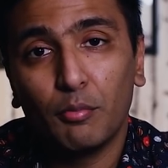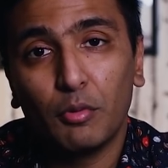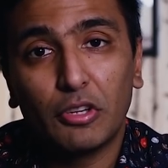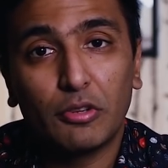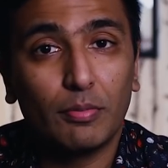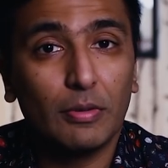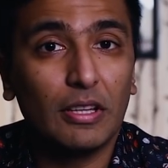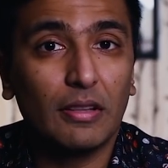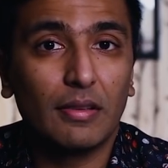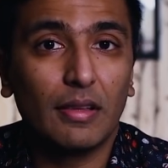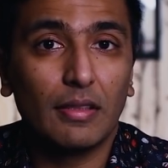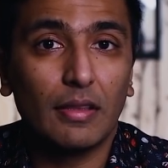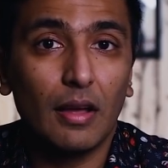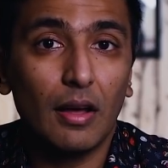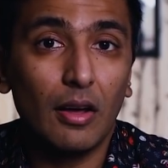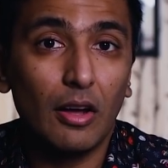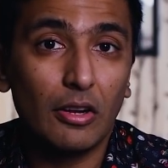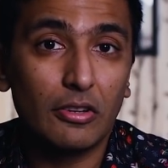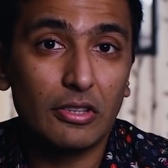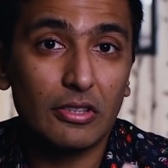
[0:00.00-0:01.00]
which means that the
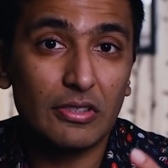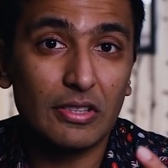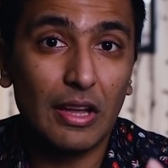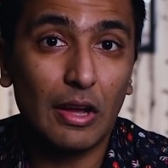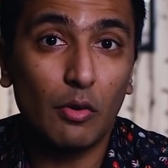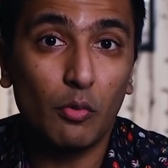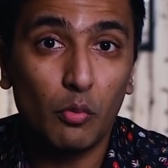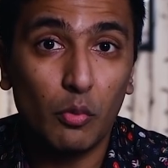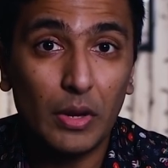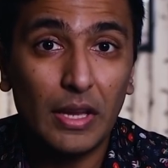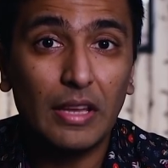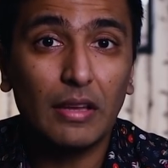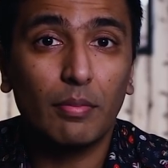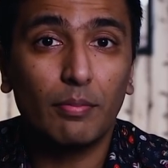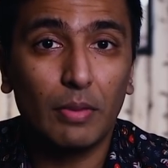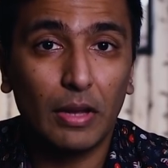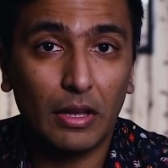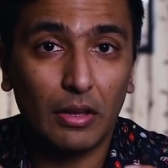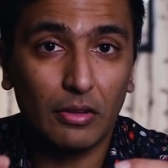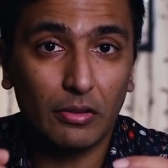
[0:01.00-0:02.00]
heart is now
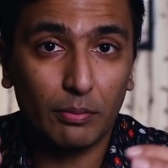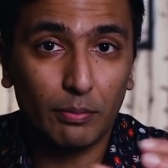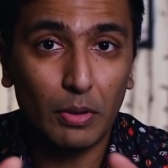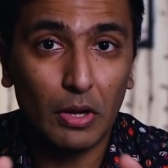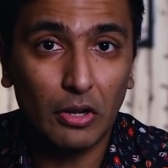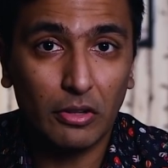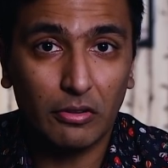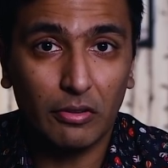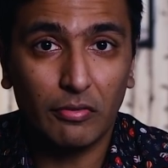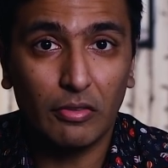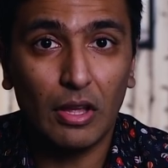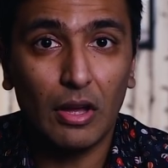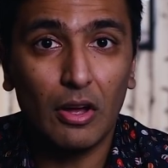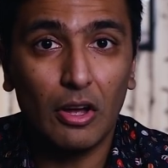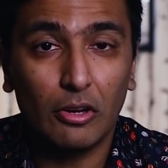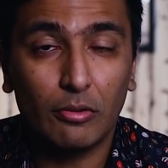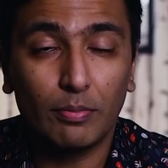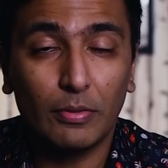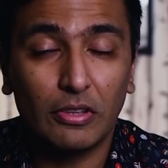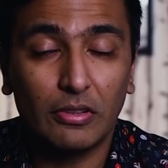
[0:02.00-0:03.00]
weak because parts of the
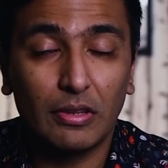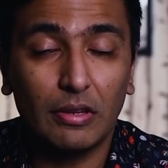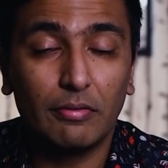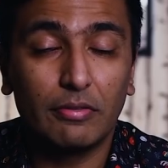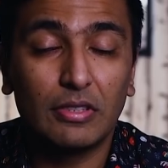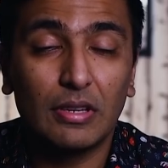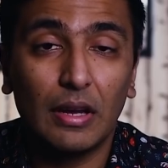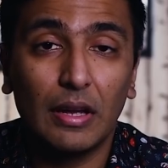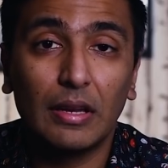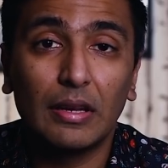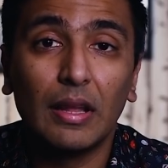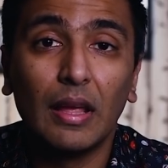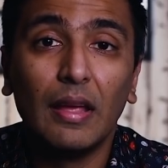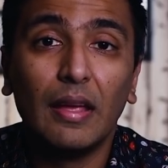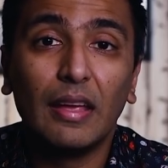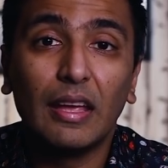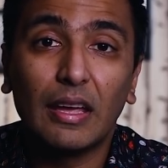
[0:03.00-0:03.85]
heart muscle have died.